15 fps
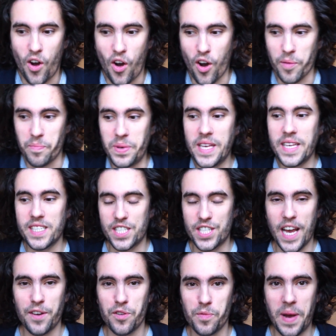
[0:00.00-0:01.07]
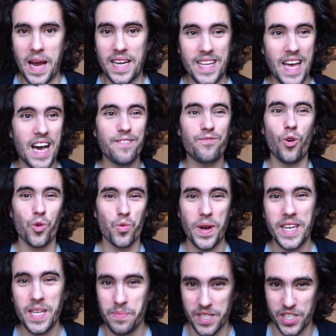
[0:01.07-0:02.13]
are being shadow banned, have
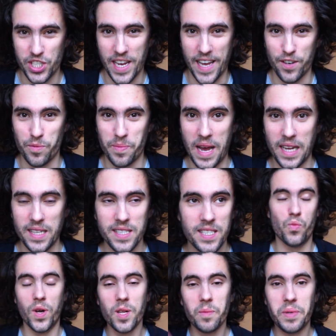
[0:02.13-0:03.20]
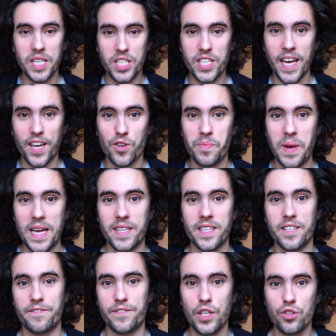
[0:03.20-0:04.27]
already been shadow banned, will be shadow banned
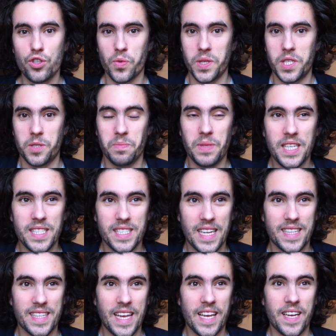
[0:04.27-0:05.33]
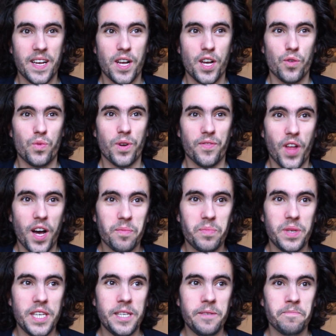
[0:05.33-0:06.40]
in the future, which means that they will not
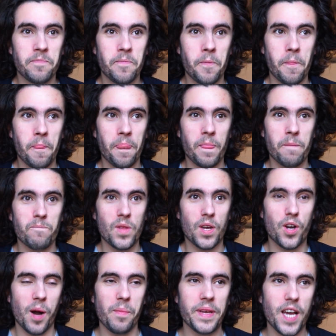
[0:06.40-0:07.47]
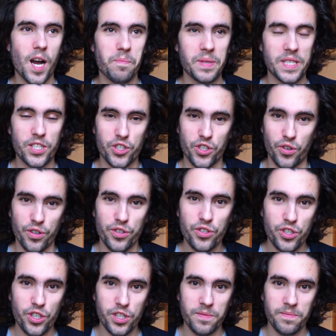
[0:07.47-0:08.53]
be coming up in
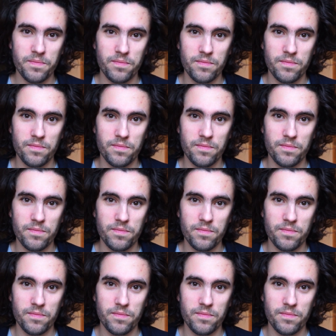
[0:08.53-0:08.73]
search.